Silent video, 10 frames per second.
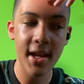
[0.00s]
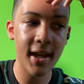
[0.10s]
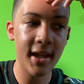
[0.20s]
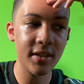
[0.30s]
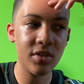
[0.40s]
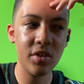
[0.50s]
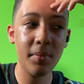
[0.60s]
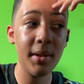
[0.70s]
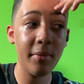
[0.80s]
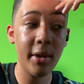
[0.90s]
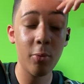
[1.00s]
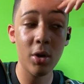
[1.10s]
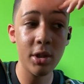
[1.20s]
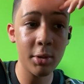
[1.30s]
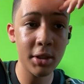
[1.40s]
And the people that were
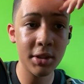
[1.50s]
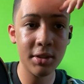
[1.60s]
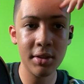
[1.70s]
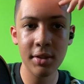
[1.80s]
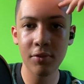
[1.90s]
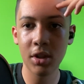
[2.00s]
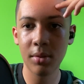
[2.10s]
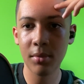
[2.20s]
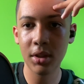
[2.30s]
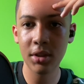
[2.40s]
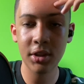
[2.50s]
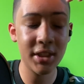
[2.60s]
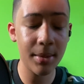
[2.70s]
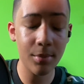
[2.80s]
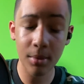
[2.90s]
doing the
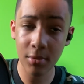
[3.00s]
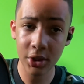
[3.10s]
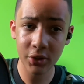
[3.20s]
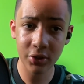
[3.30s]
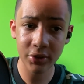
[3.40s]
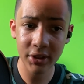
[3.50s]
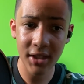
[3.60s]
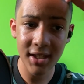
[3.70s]
same commercials